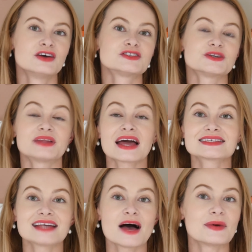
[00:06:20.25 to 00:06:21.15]
So
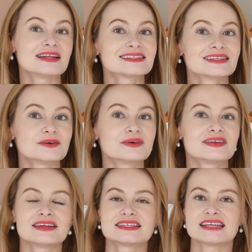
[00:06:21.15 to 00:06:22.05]
next up, and still
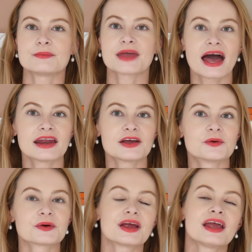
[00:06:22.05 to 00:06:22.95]
within the same
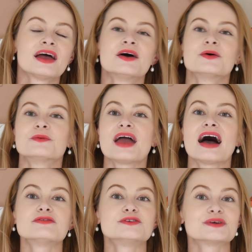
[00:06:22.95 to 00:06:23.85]
category, we
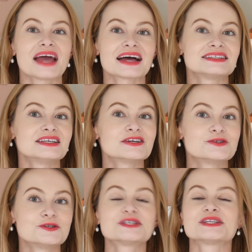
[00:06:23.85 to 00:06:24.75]
have the Cartier
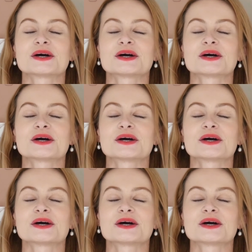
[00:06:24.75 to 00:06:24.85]
Just